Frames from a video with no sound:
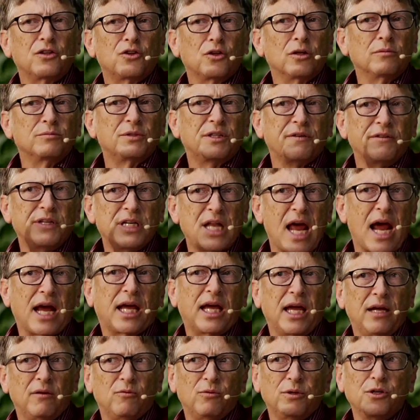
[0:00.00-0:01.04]
in terms of a
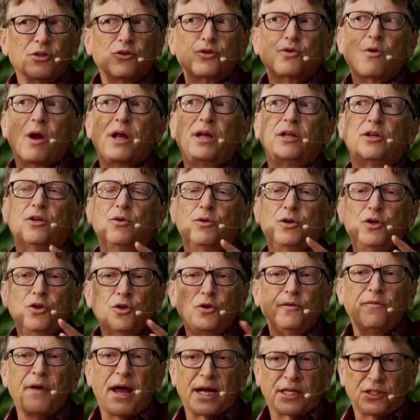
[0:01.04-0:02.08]
decade. When you're trying to do a
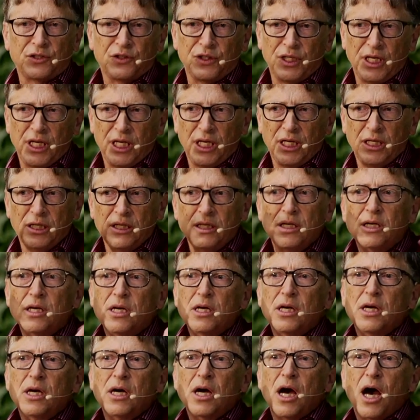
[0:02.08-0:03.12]
new vaccine,
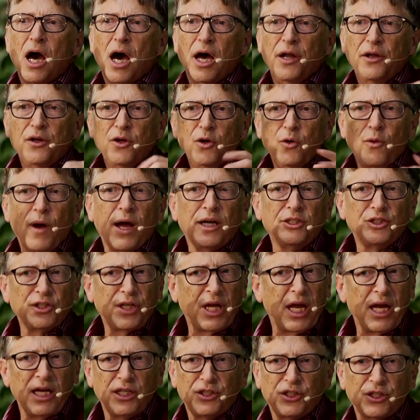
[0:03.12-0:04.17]
a new
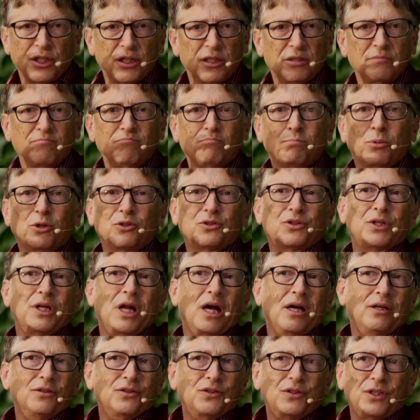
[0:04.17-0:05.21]
education
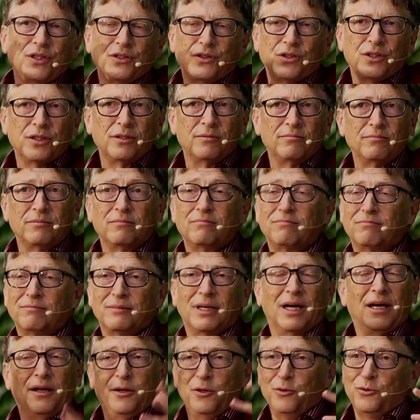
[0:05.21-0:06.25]
personnel system,
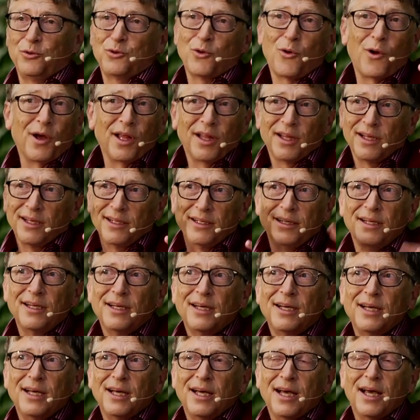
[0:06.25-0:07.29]
a new toilet,
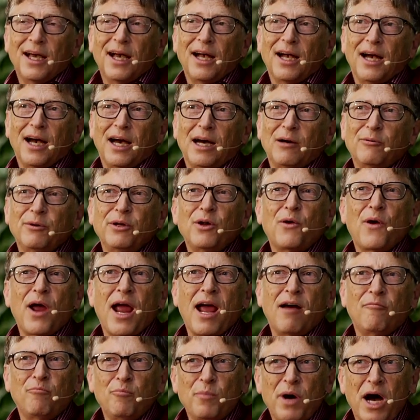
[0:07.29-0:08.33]
we don't
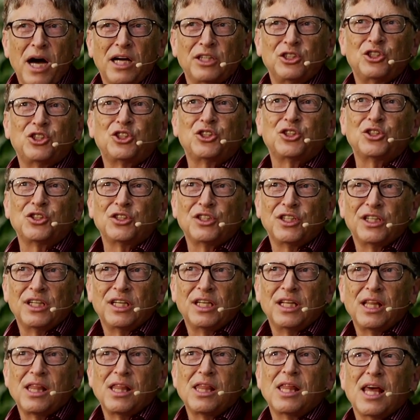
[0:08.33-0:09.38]
have much
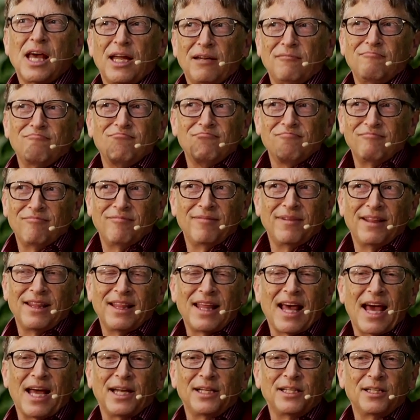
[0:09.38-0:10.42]

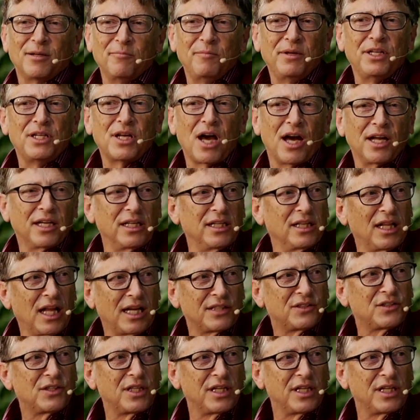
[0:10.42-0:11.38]
that can be done in less